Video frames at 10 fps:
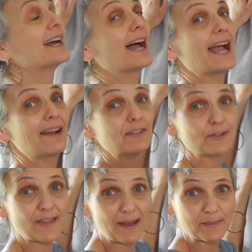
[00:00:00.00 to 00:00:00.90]
I have to
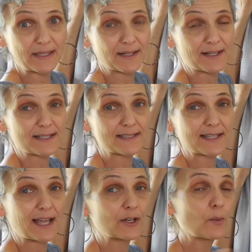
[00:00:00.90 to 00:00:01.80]
do that because
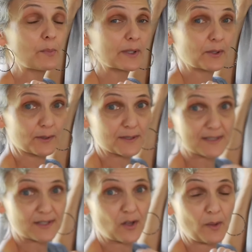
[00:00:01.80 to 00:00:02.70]
I don't put
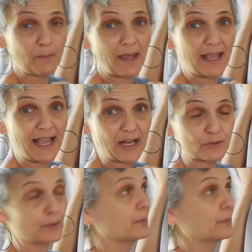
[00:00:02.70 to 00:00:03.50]
curtains on my actual